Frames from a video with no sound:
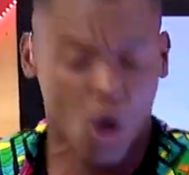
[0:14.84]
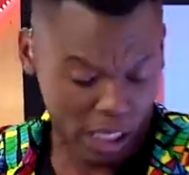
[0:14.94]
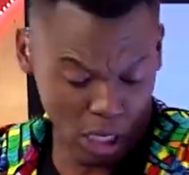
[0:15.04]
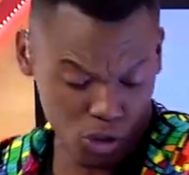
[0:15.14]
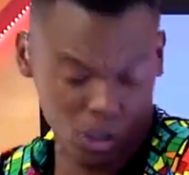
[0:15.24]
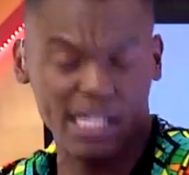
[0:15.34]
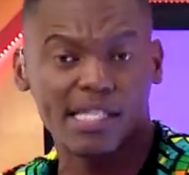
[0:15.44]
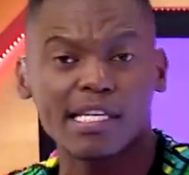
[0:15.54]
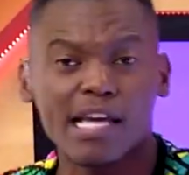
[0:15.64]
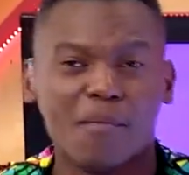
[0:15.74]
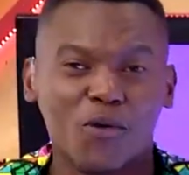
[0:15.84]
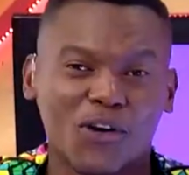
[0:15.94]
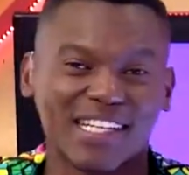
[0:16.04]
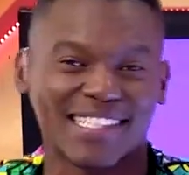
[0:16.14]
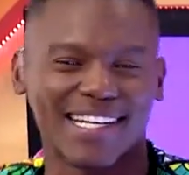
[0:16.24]
because you can see I'm
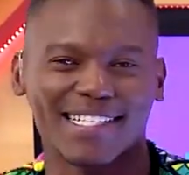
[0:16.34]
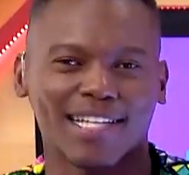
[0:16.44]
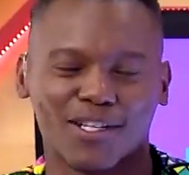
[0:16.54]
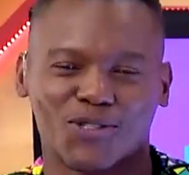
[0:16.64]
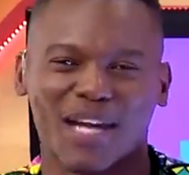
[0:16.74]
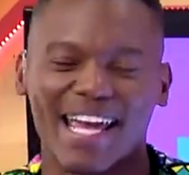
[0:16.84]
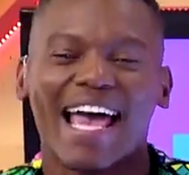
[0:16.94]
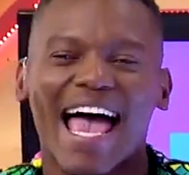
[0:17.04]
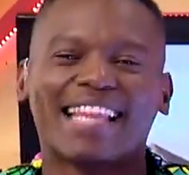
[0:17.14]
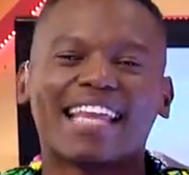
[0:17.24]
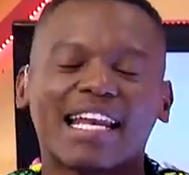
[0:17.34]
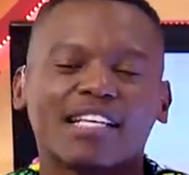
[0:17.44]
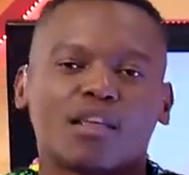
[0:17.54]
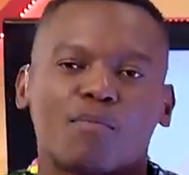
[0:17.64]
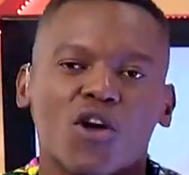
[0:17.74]
looking delicious today, and that is the